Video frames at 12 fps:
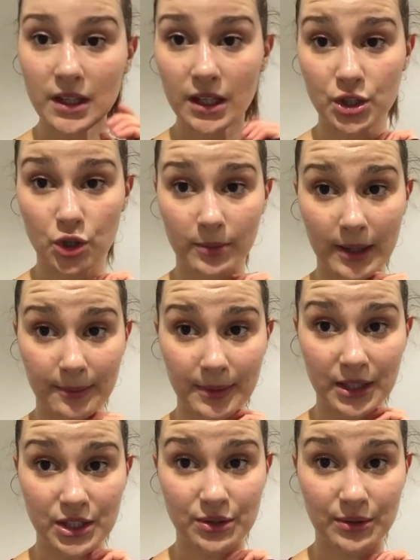He told me I'm
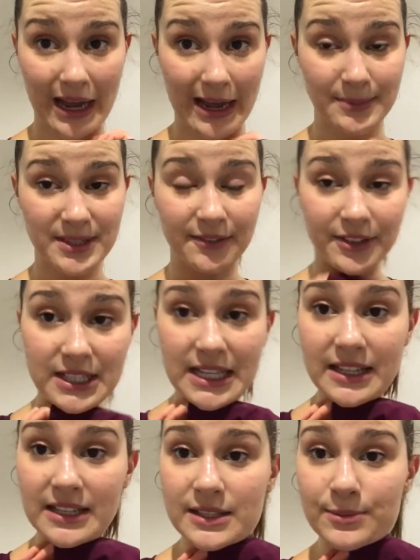gonna do abs every day
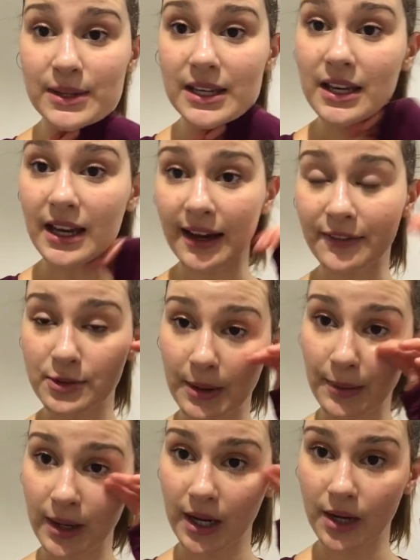this week after my
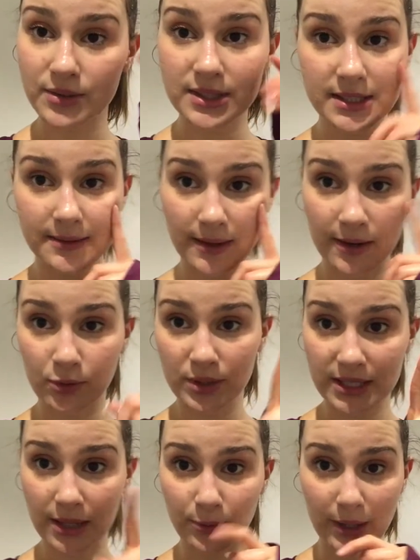workouts. I've
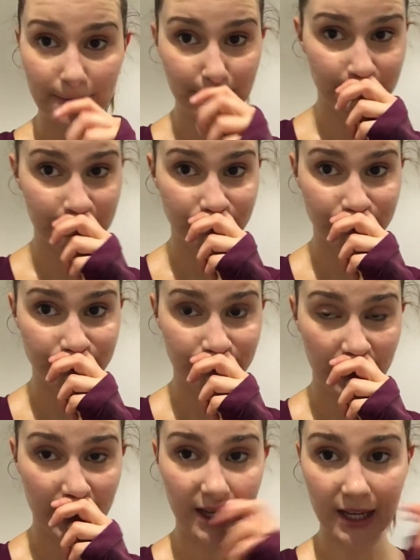only done one.
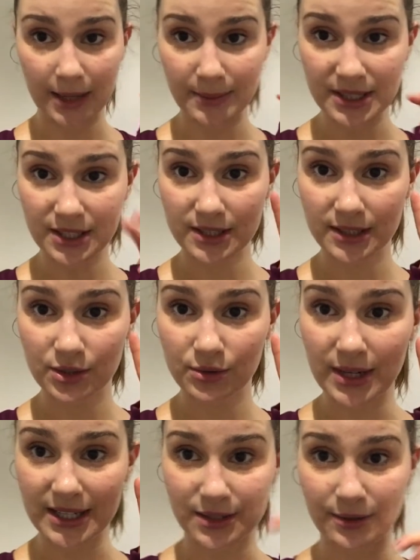I missed
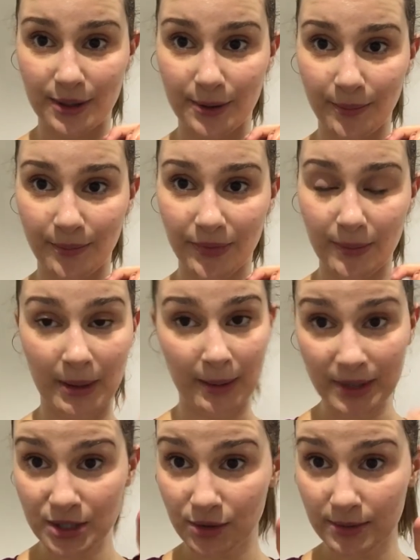2 days in a row, but I'm
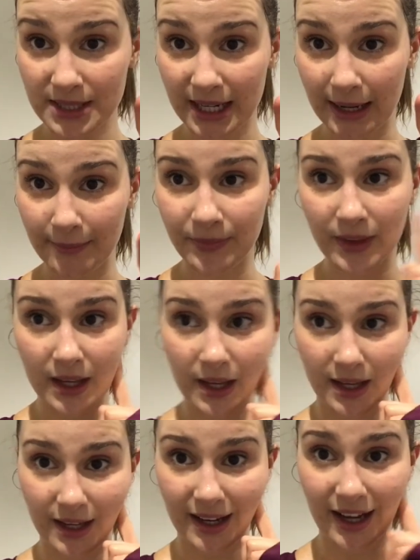gonna do them today.
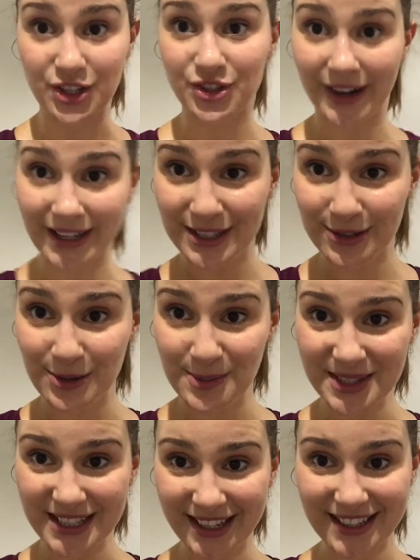I tried to do them
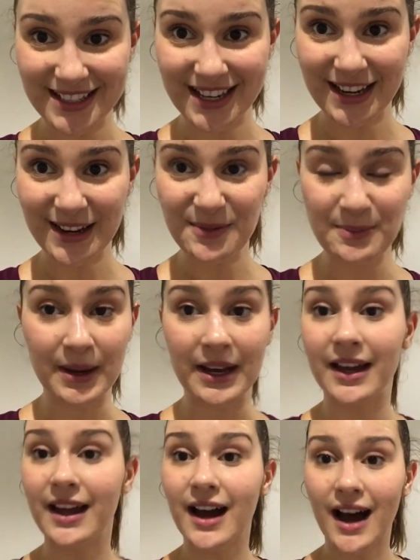the second day,
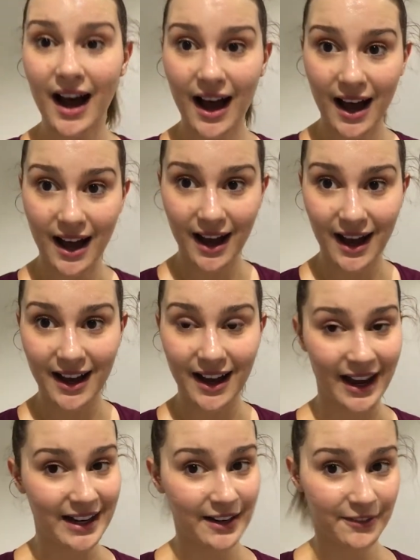but
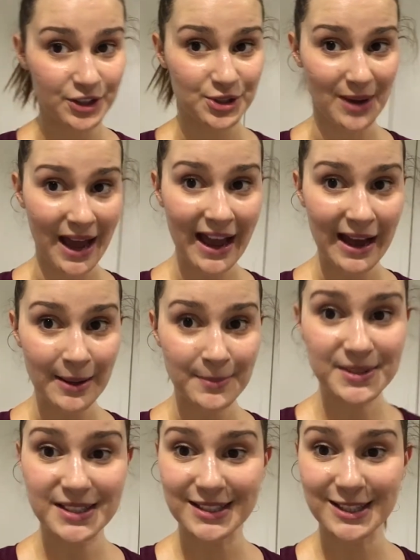I never do
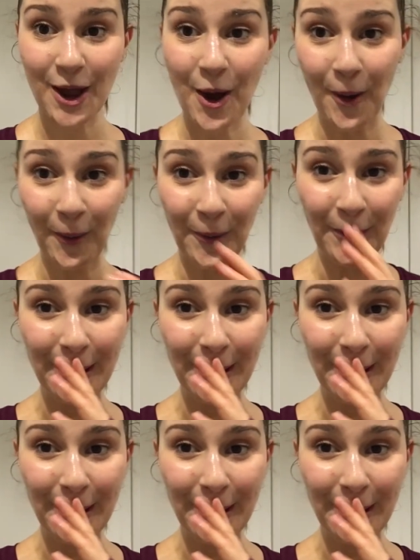abs, so